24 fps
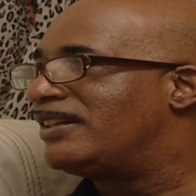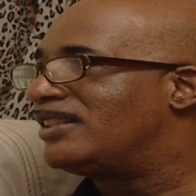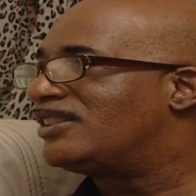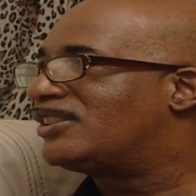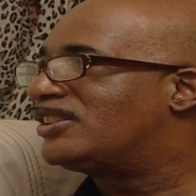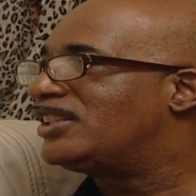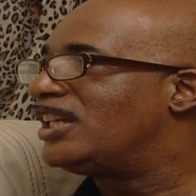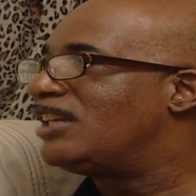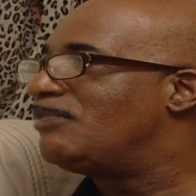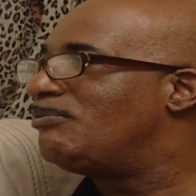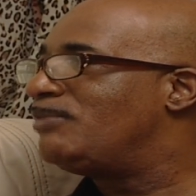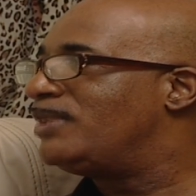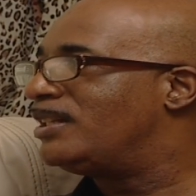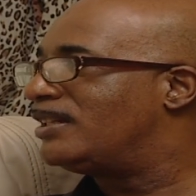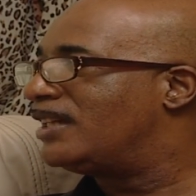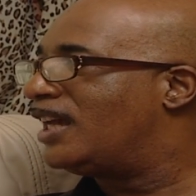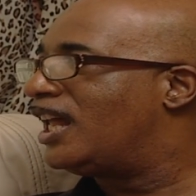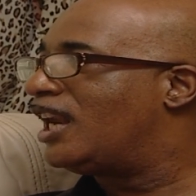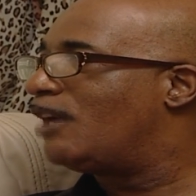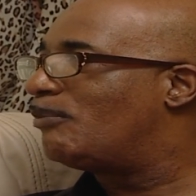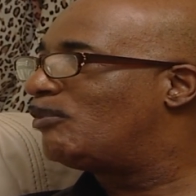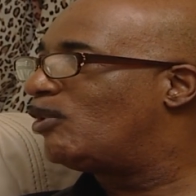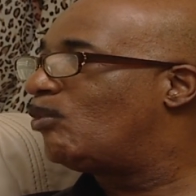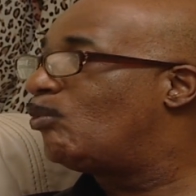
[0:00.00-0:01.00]
had sent me an
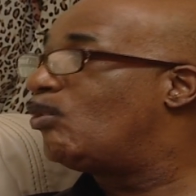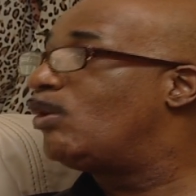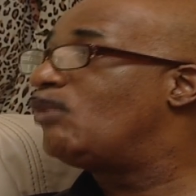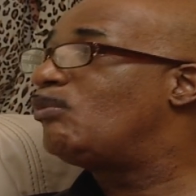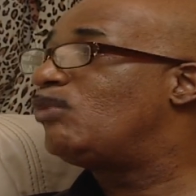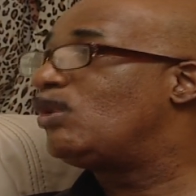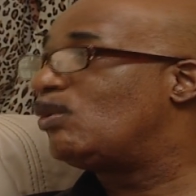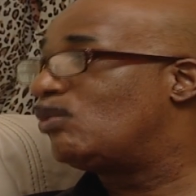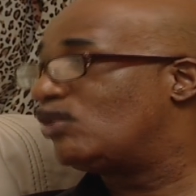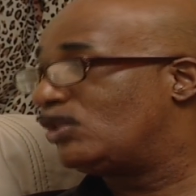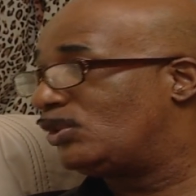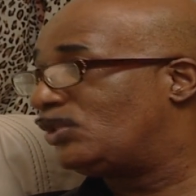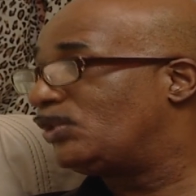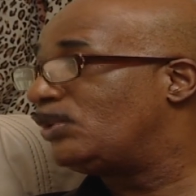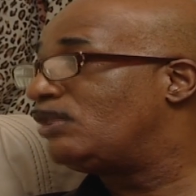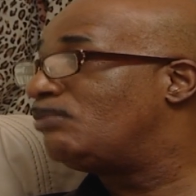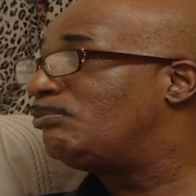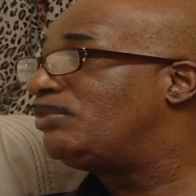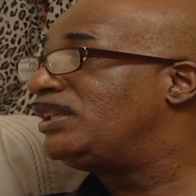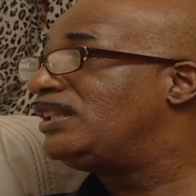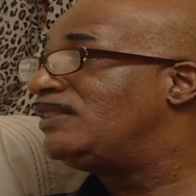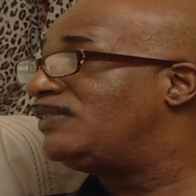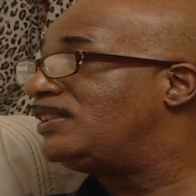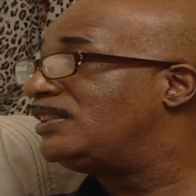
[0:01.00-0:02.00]
album when we were
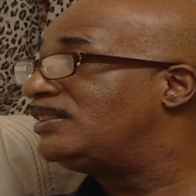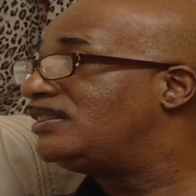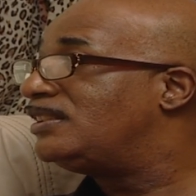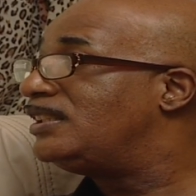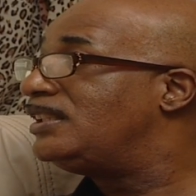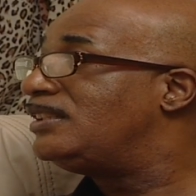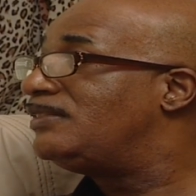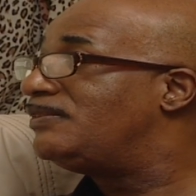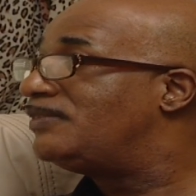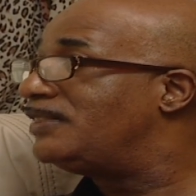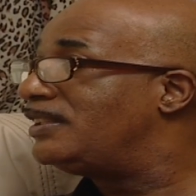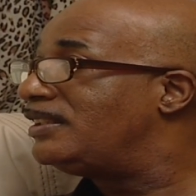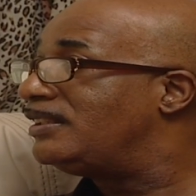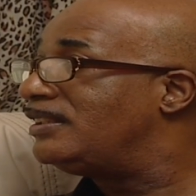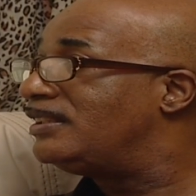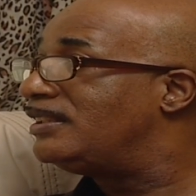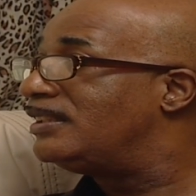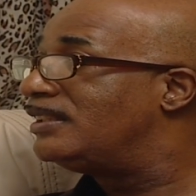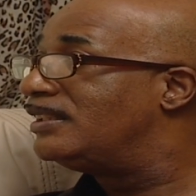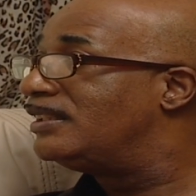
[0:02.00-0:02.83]
doing BVTV.